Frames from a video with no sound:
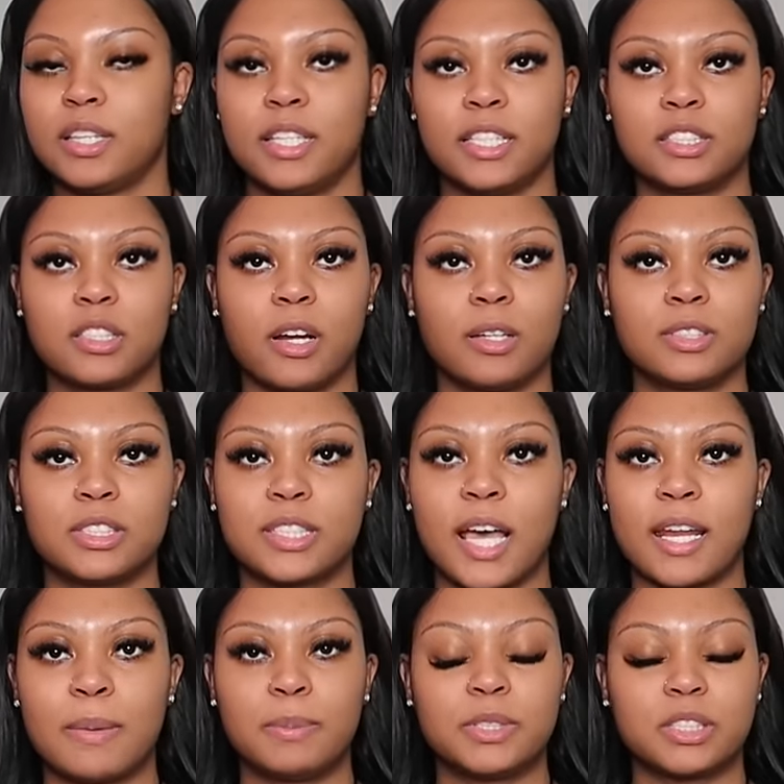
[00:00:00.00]
this girl just
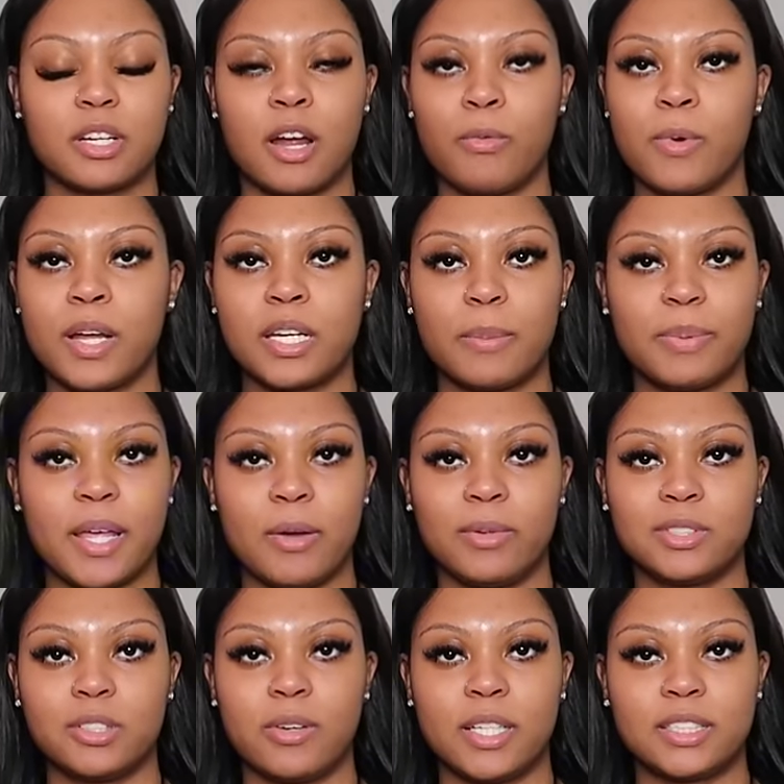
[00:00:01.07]
got up and started wanting to play
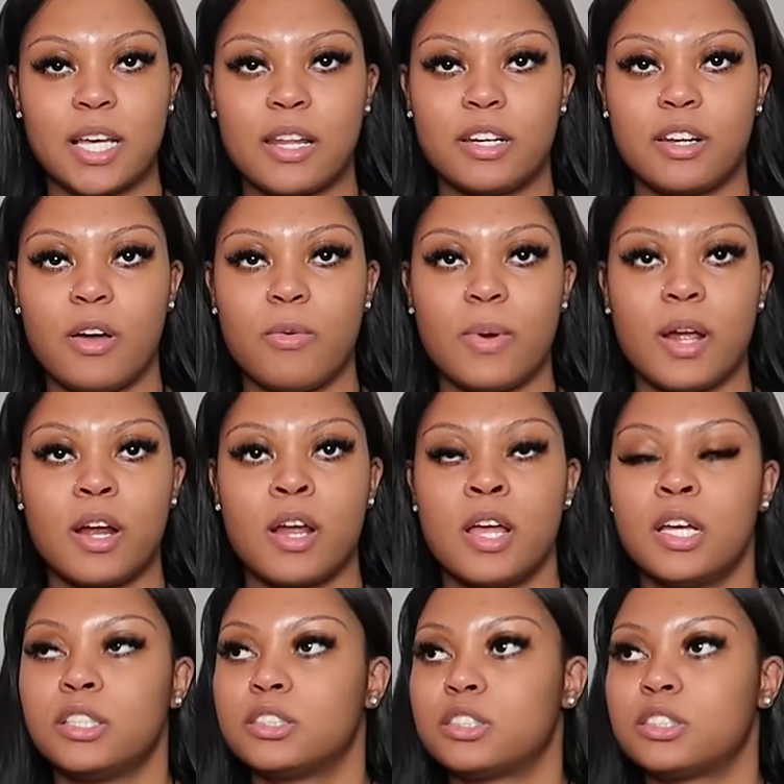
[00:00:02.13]
with toys out of nowhere.